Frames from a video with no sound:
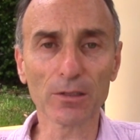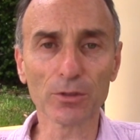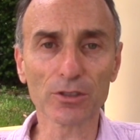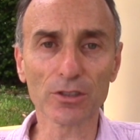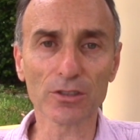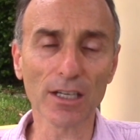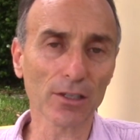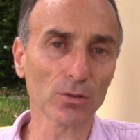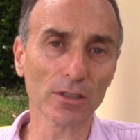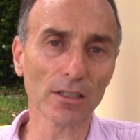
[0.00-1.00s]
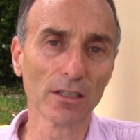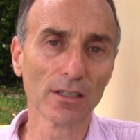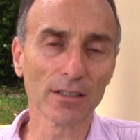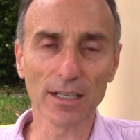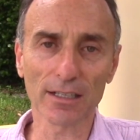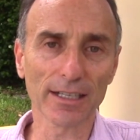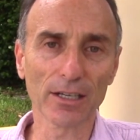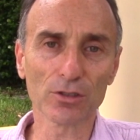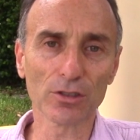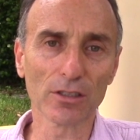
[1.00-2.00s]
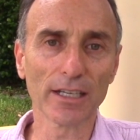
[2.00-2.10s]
which is not only not allowed to